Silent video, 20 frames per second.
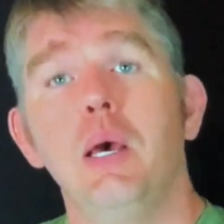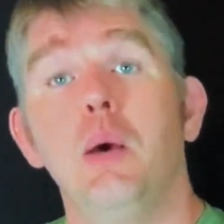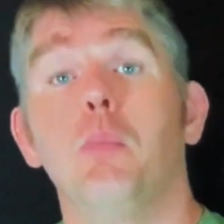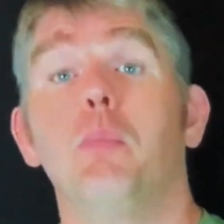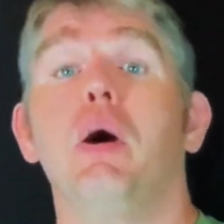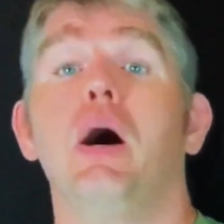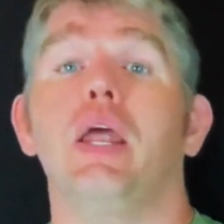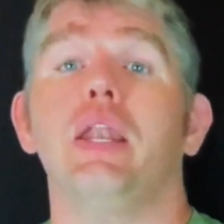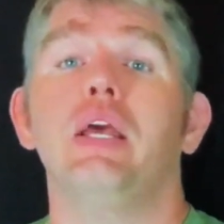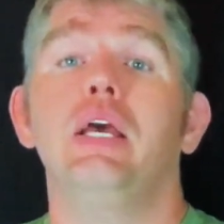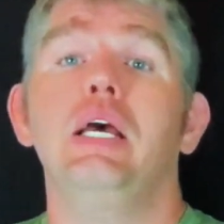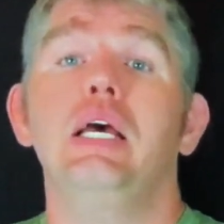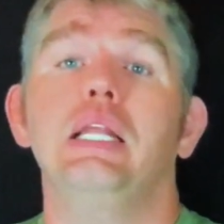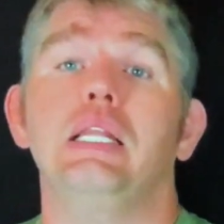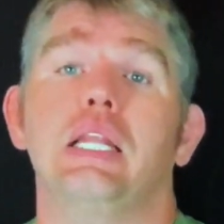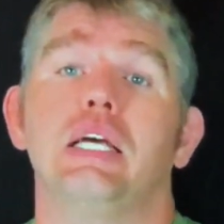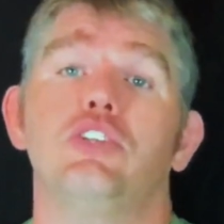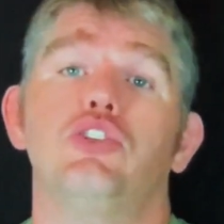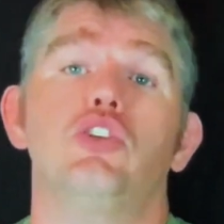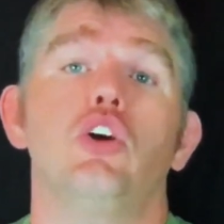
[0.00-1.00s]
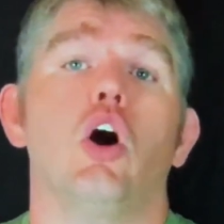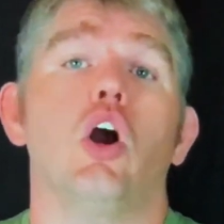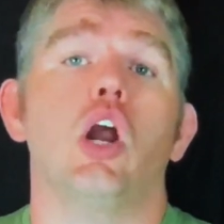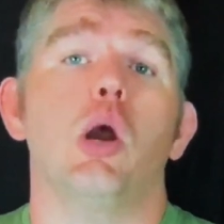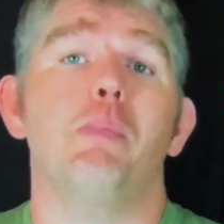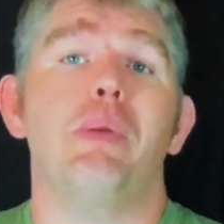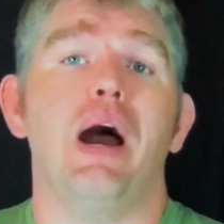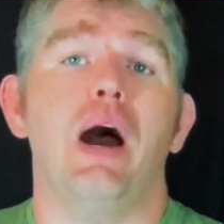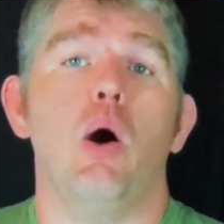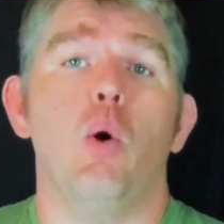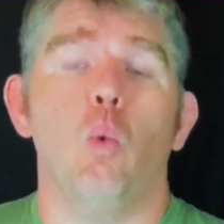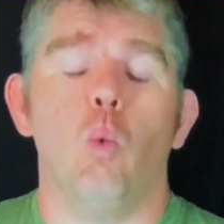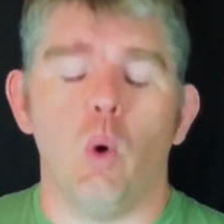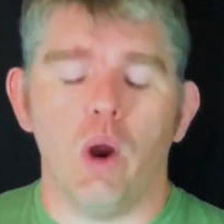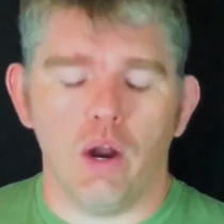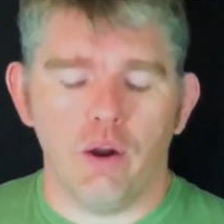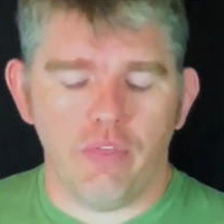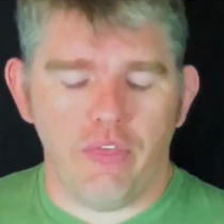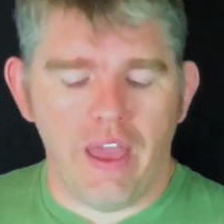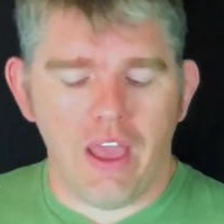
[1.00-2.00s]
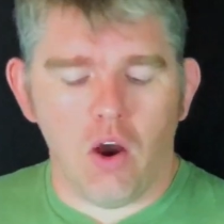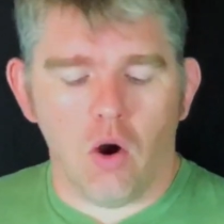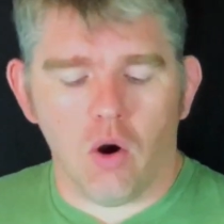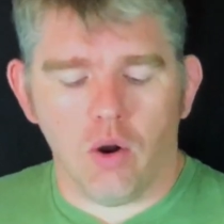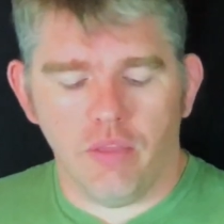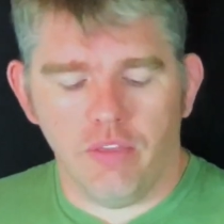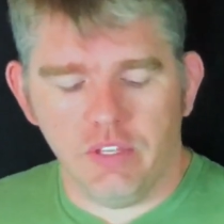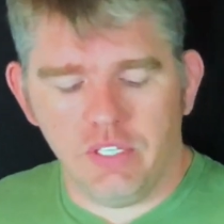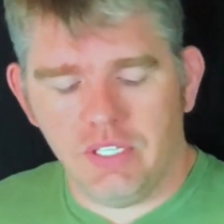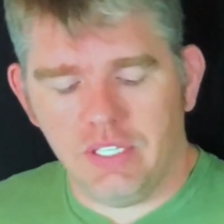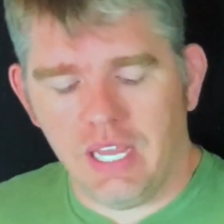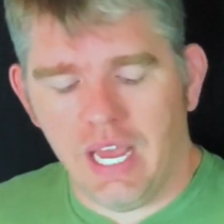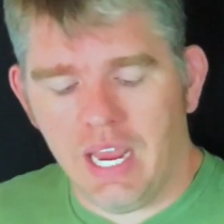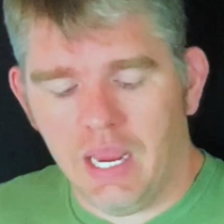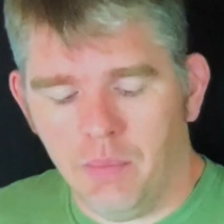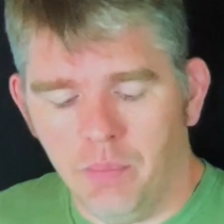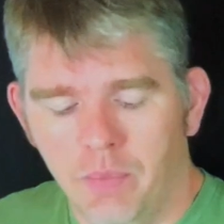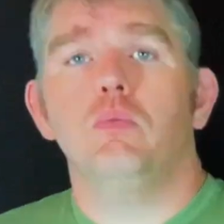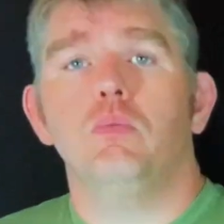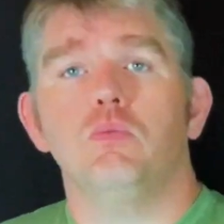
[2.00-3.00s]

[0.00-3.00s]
But let's talk about where they are the same.